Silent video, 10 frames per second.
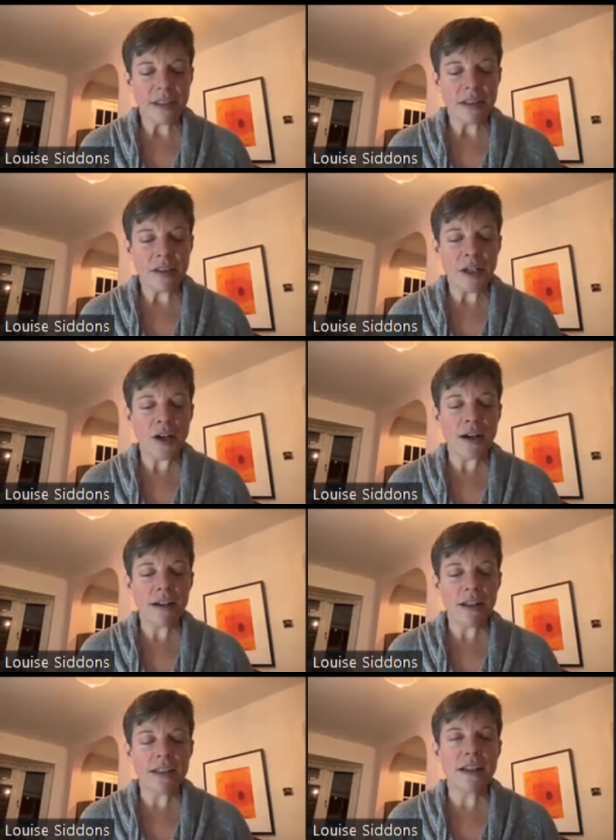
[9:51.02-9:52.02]
there are
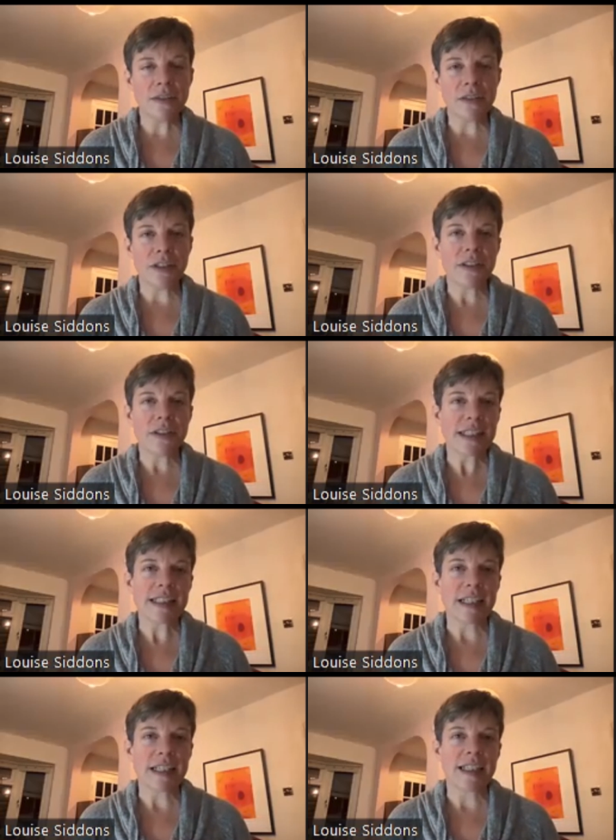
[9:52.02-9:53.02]
a lot of different things
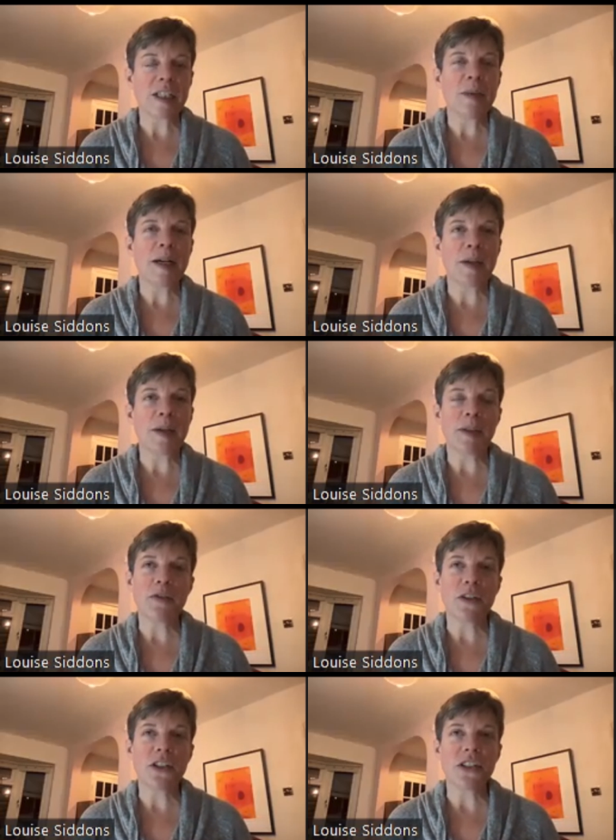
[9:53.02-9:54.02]
that I think about, but the
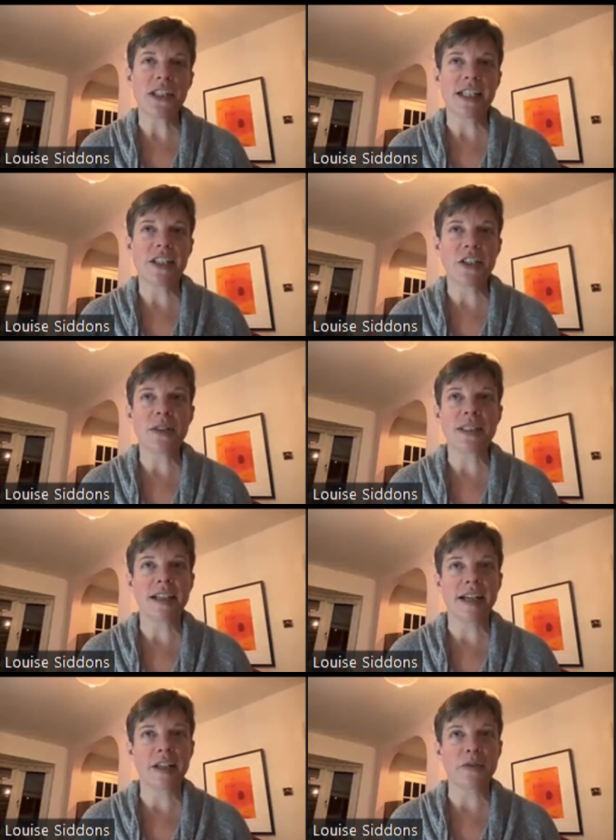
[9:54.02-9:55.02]
first thing I do is I
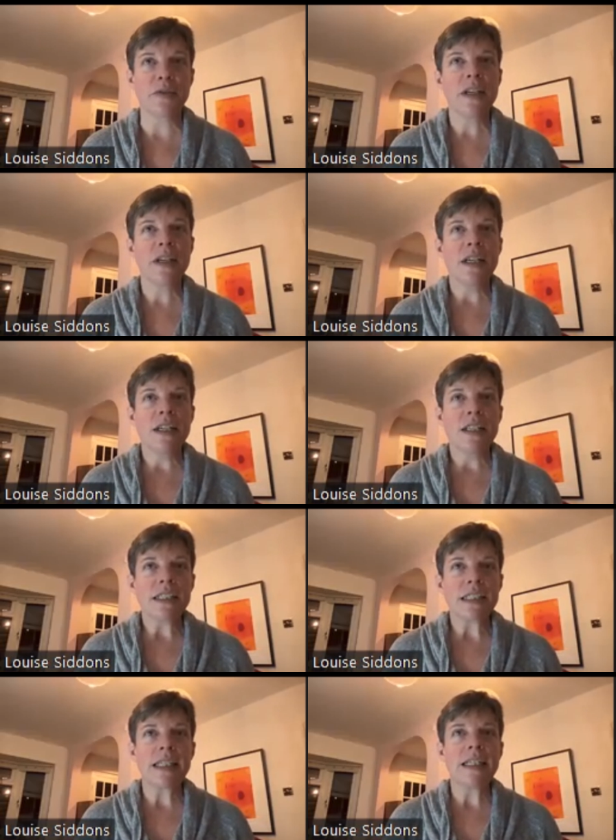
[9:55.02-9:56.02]
kind of
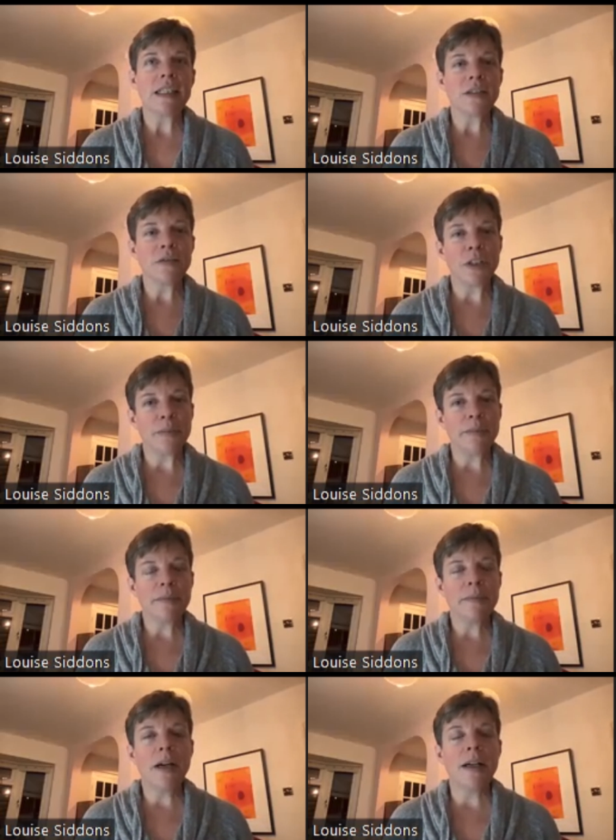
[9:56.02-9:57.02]
scan the room.
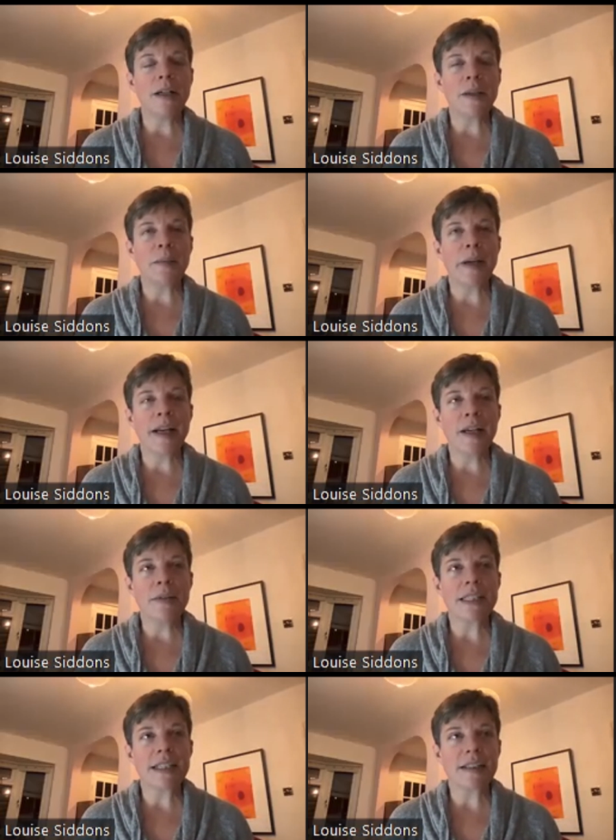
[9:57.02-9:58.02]
Um, and I would
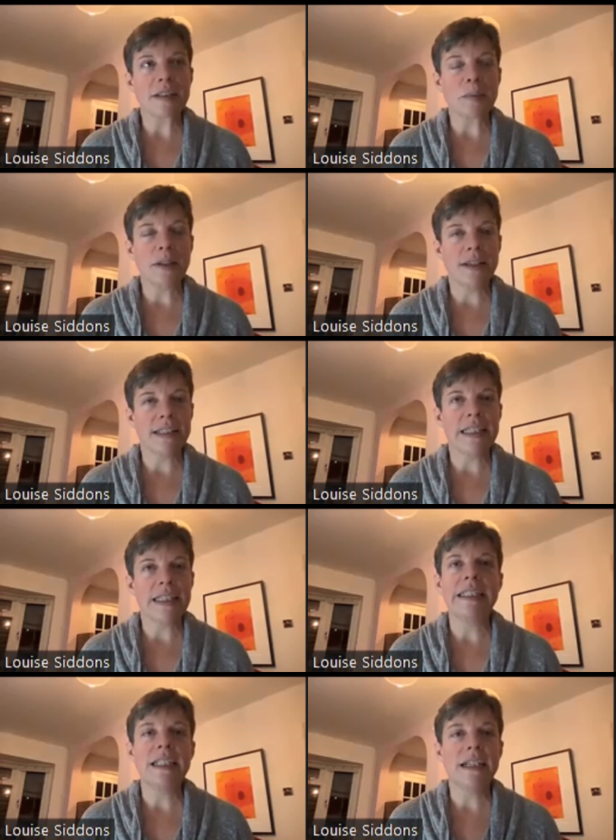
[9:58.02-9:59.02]
say this applies to
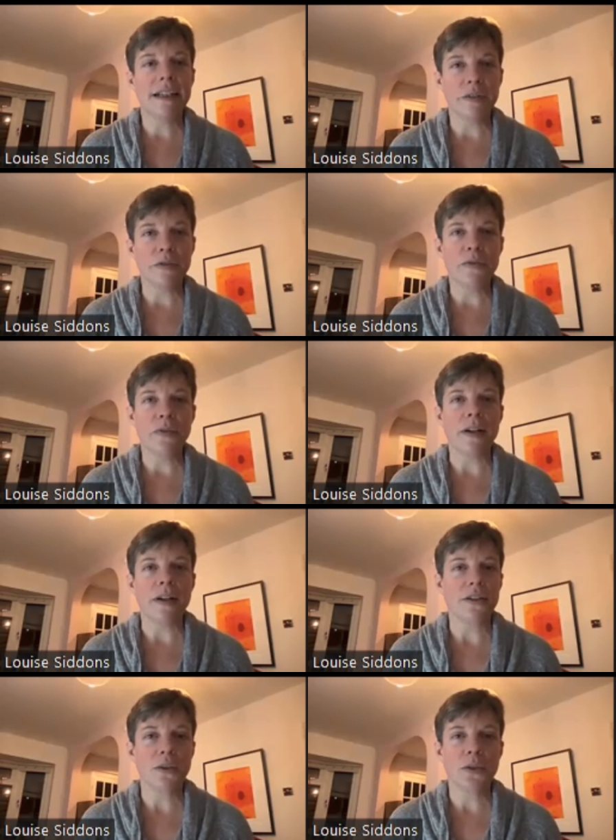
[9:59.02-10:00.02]
any kind of uh,
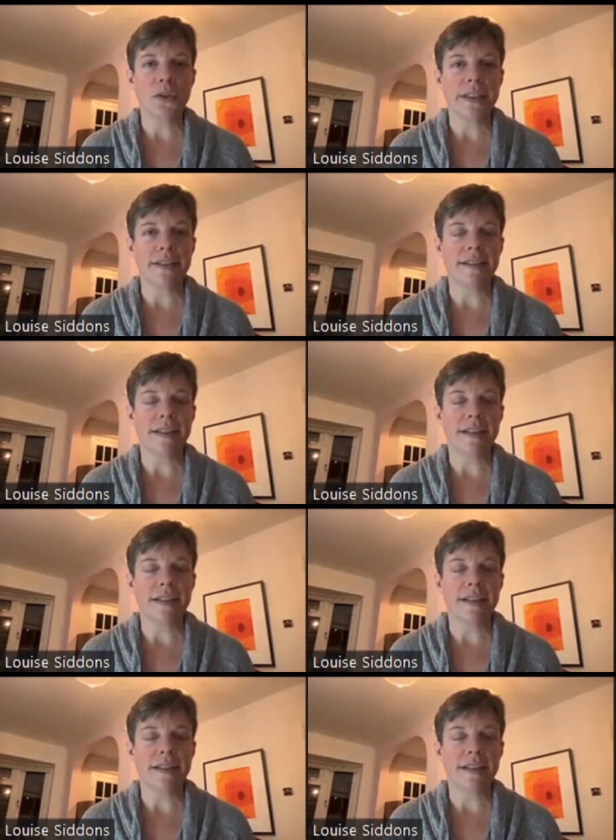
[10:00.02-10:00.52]
social dance that